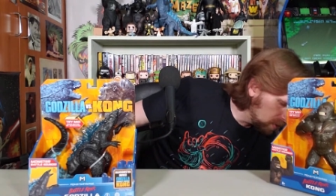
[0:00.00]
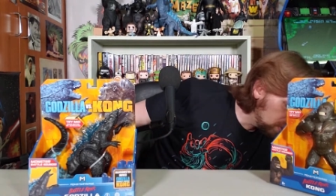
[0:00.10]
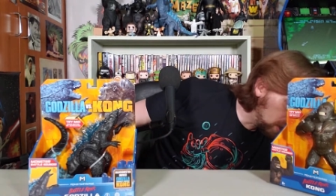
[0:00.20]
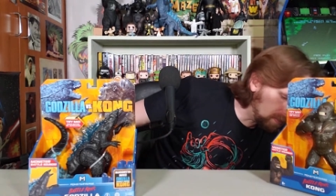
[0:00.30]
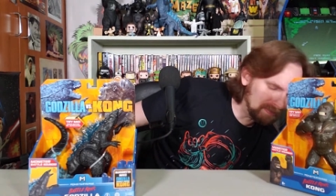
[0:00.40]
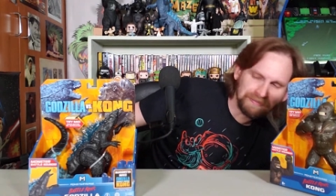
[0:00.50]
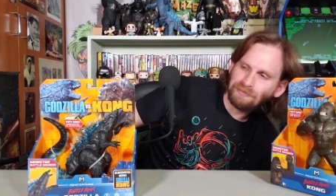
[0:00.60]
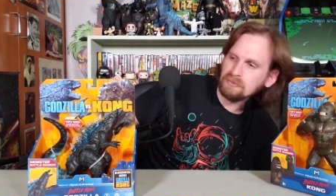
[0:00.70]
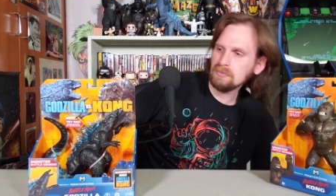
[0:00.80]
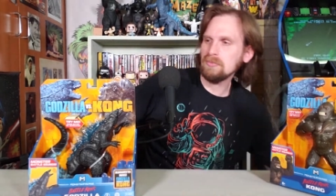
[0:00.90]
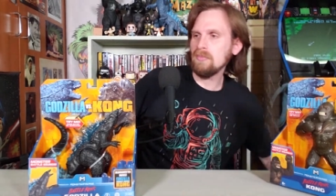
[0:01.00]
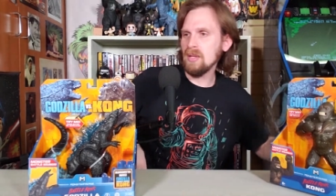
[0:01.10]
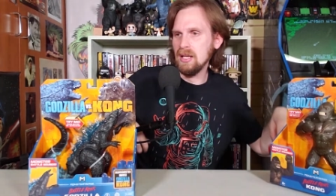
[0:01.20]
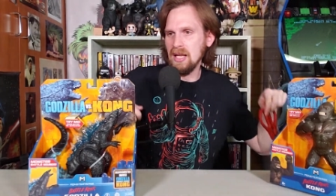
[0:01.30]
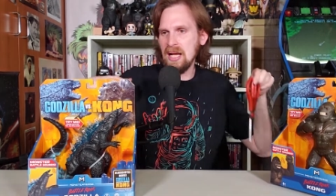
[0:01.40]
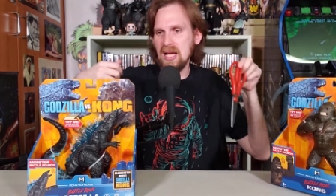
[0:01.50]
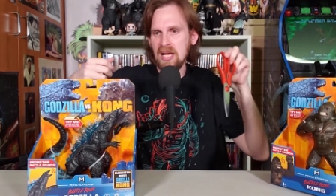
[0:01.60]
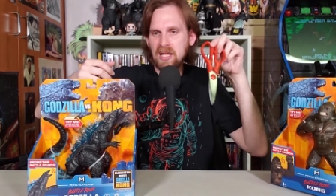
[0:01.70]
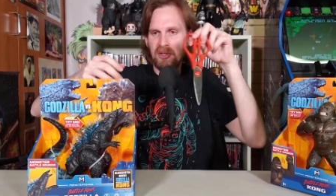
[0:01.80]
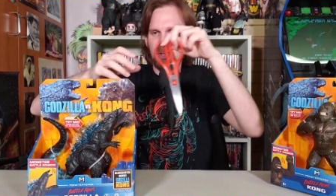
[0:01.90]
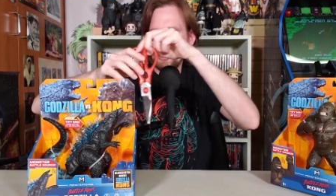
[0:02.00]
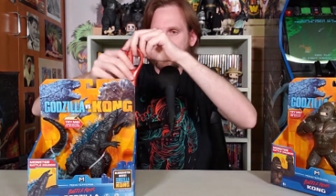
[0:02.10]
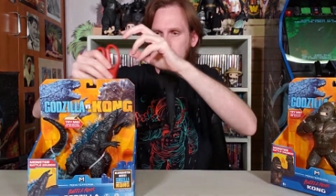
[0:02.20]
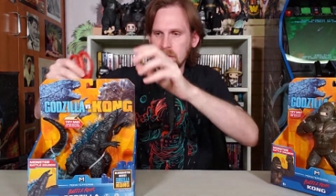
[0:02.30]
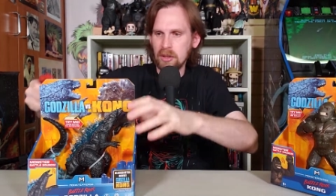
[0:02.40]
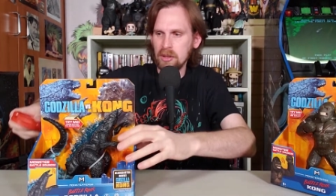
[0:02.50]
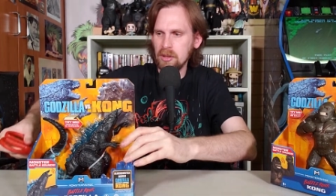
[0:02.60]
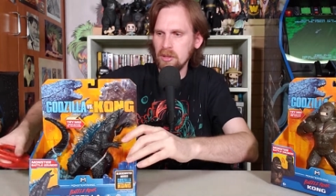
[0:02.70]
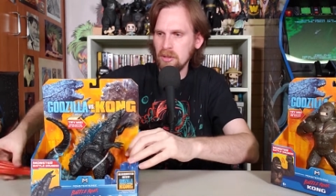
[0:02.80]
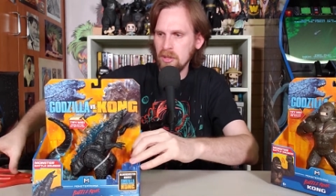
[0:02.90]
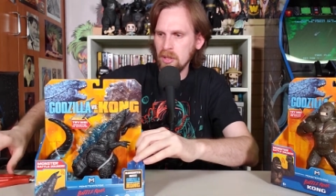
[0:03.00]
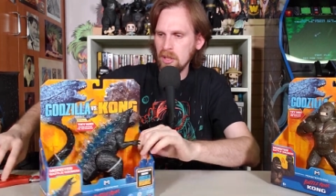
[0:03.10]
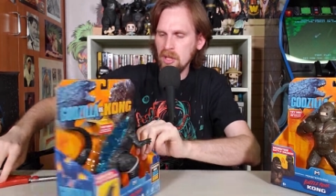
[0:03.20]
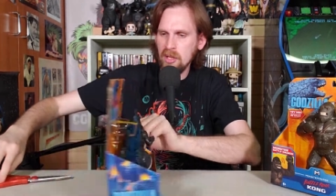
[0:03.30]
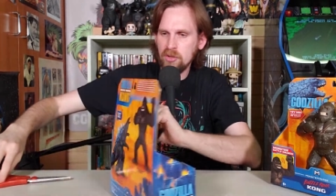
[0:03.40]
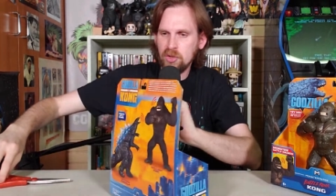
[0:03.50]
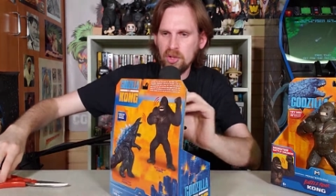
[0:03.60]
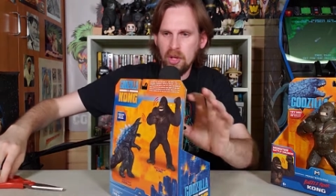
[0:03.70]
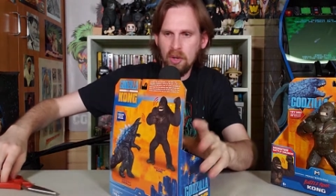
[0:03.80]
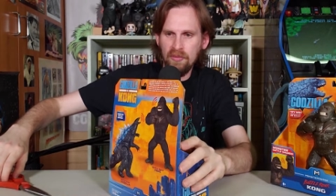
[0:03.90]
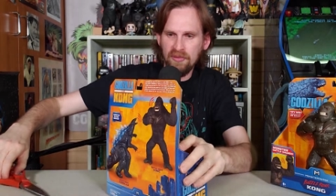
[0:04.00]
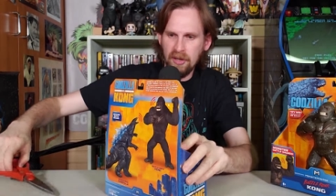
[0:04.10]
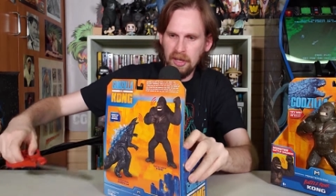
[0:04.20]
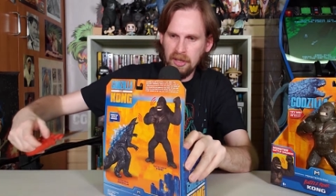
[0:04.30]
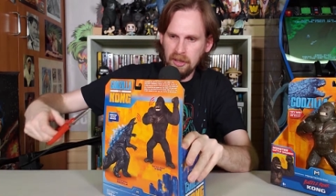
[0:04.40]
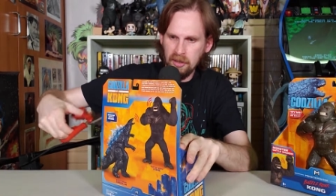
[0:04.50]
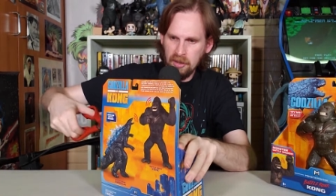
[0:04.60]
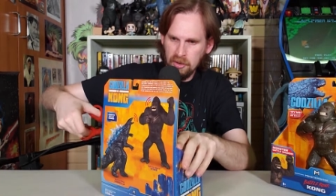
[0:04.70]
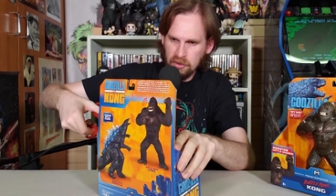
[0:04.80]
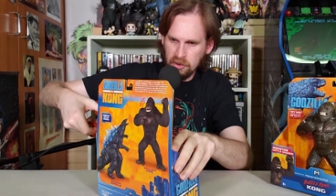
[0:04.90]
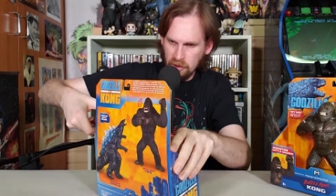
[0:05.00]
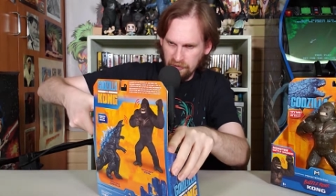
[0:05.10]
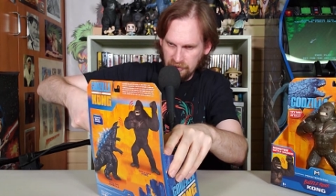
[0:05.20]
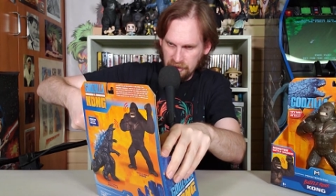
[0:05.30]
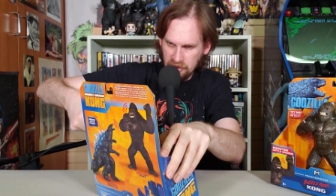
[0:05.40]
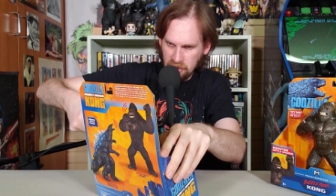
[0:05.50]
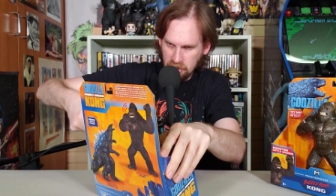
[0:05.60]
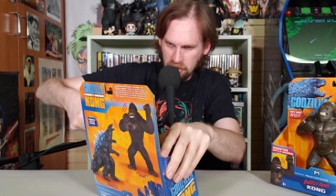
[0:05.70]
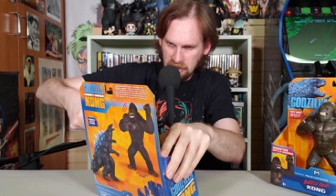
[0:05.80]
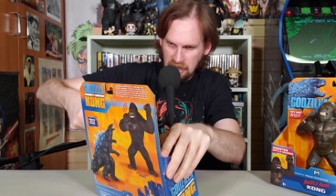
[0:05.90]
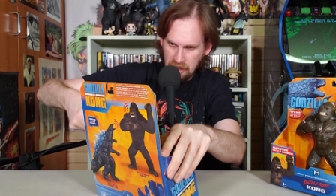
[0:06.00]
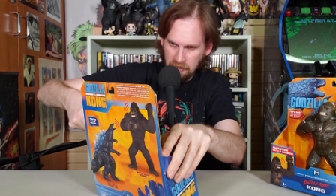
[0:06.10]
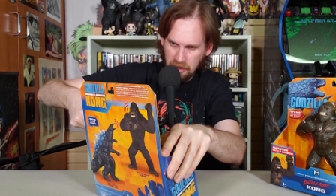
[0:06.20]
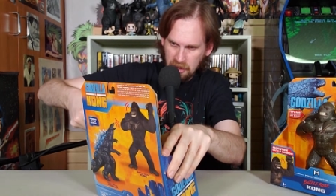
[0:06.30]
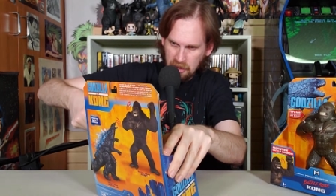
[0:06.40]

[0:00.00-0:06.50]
So let's take a look. So fun. So fun. Such a good time.